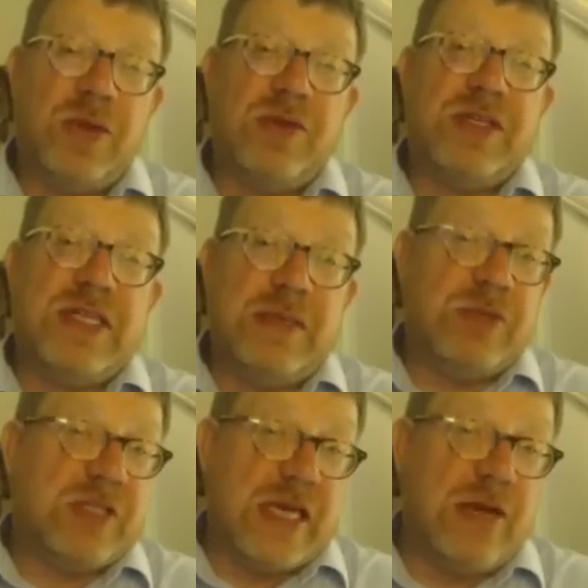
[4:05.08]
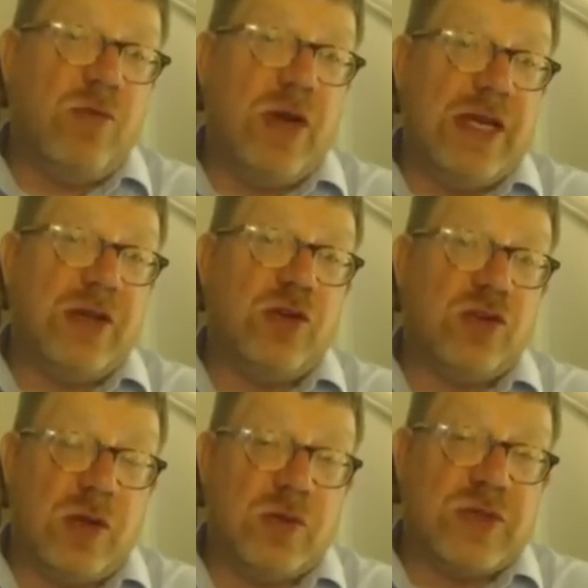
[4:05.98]
the deep state really
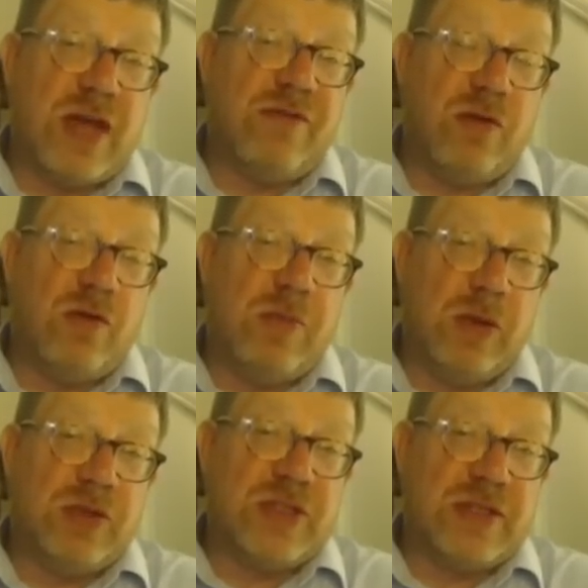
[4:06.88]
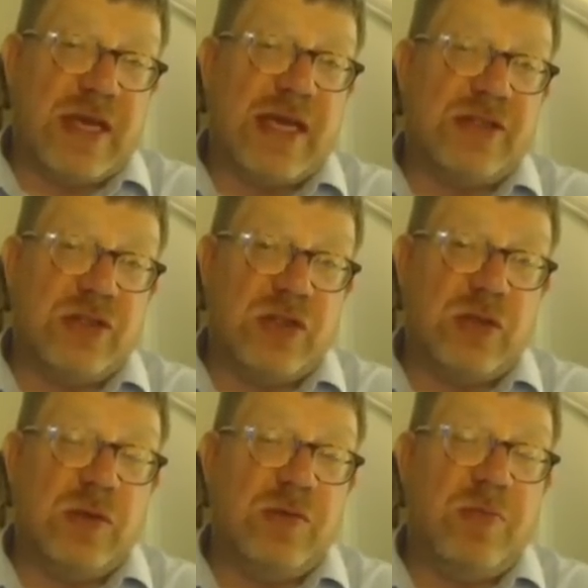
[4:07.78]
controls that foreign policy. That is to
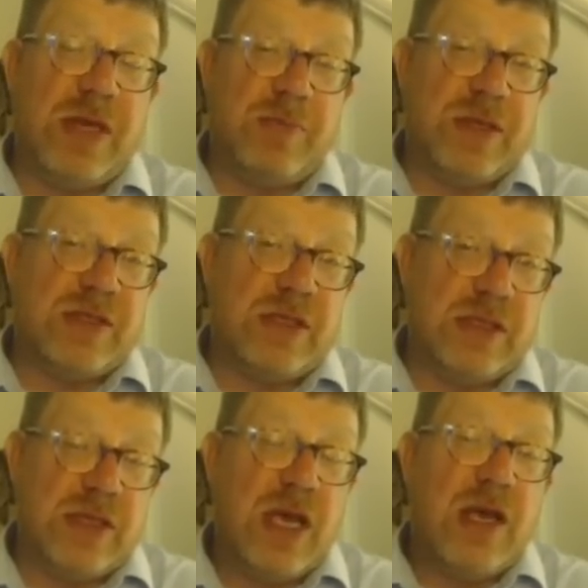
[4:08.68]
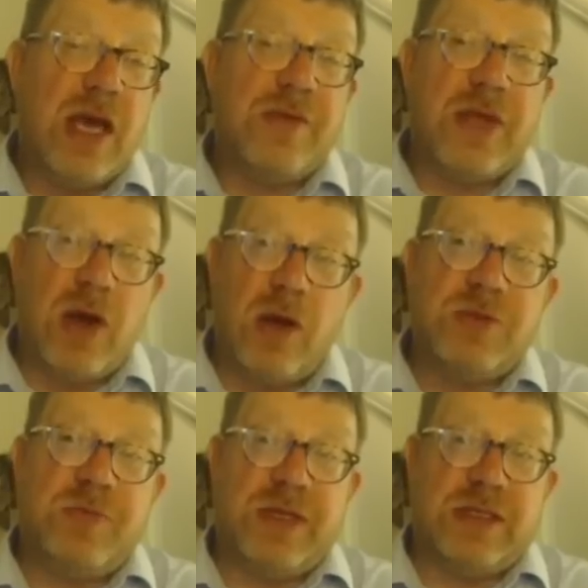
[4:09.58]
do with big business and the
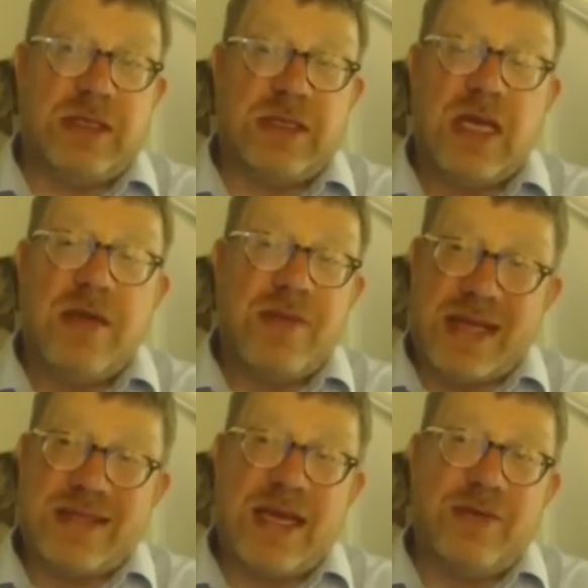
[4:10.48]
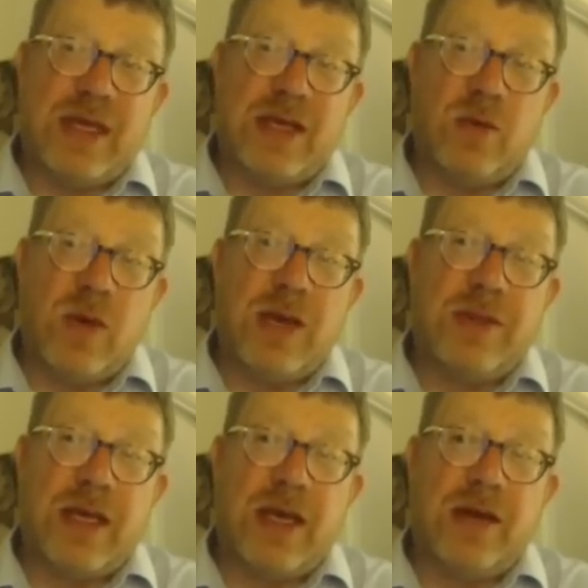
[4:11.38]
arms business. That's how they get away
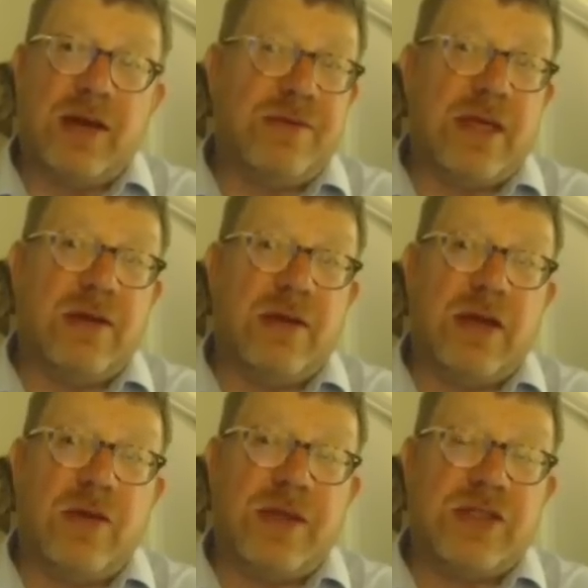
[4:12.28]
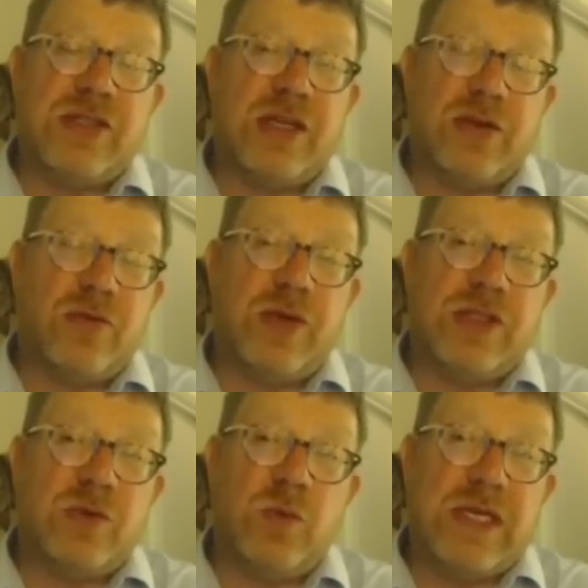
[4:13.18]
with it. And I think, this is another
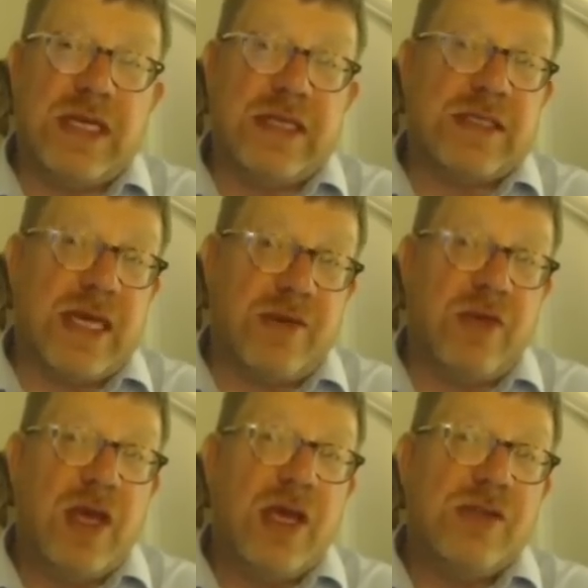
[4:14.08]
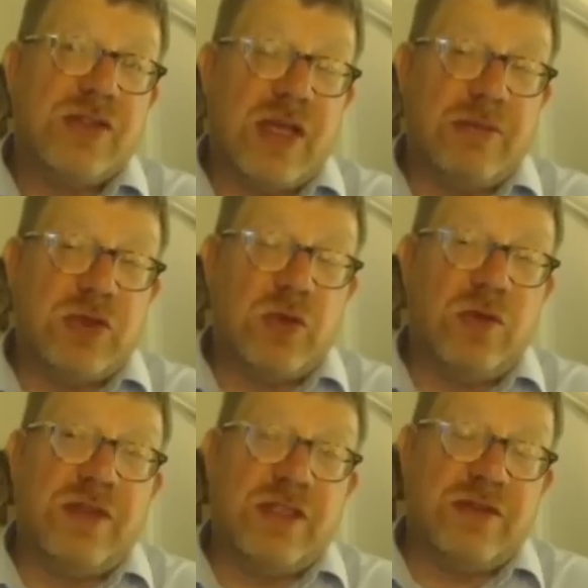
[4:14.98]
reason we need to have some sort
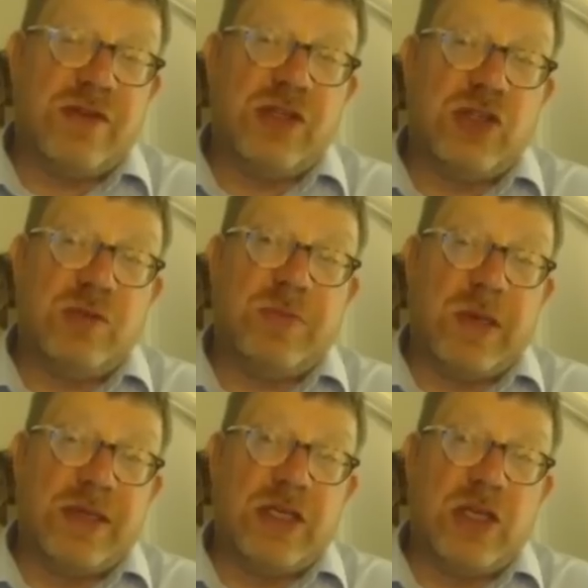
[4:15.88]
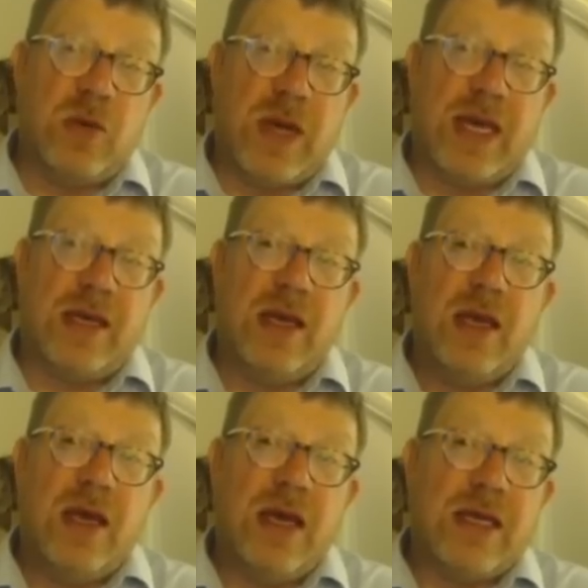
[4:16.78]
of intervention by the UN
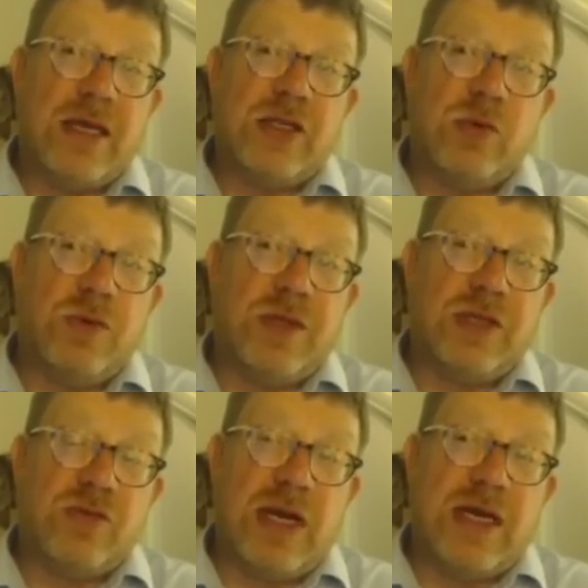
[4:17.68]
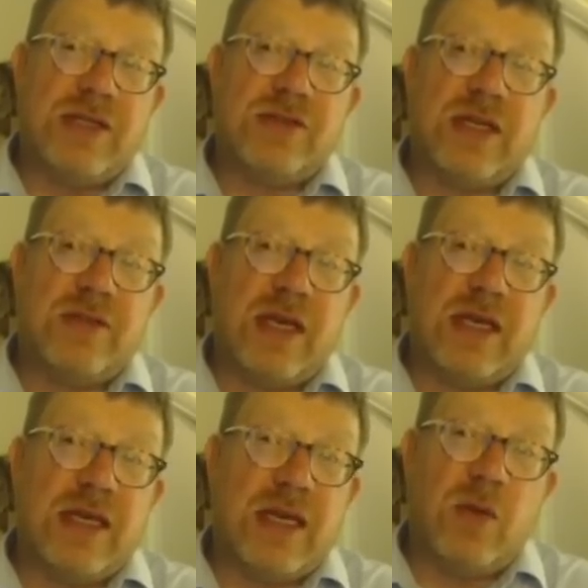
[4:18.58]
against what the Israelis think they
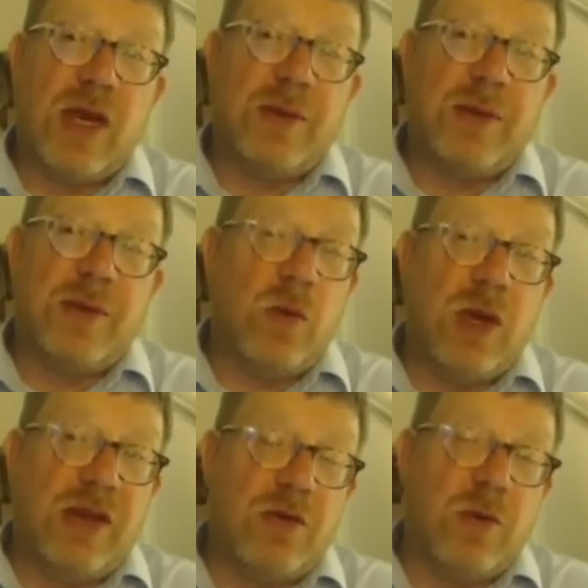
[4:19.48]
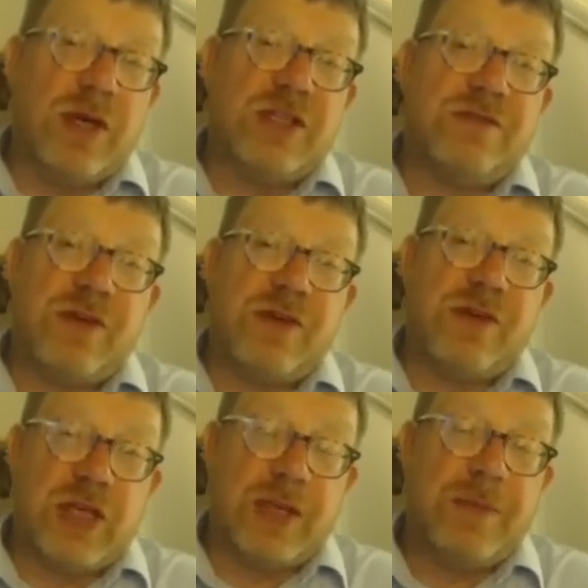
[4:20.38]
can get away with. So while everyone is
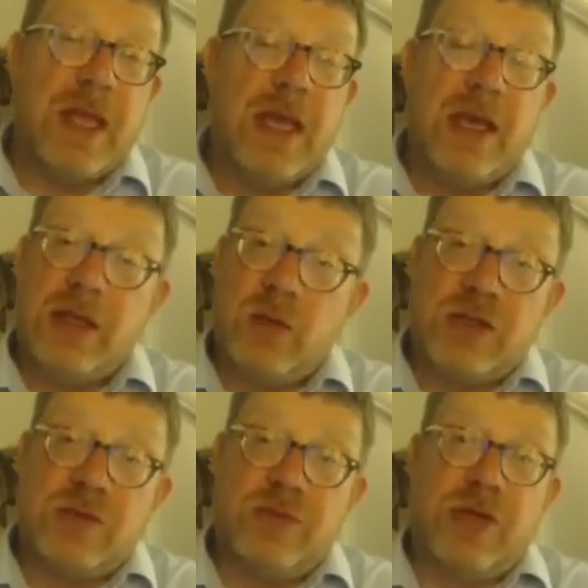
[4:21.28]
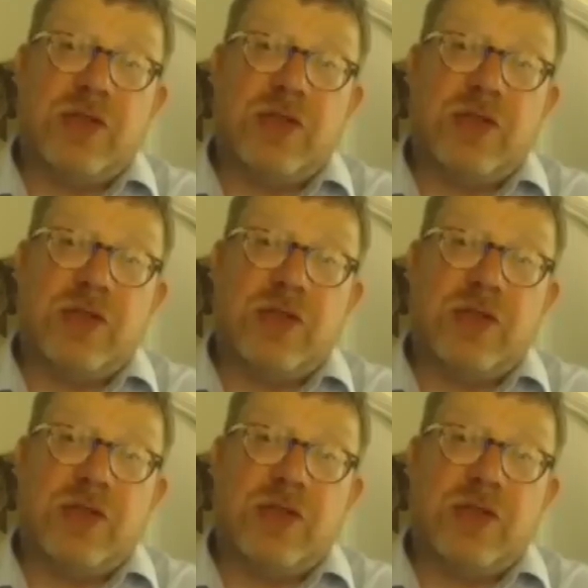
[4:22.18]
focusing in the Western press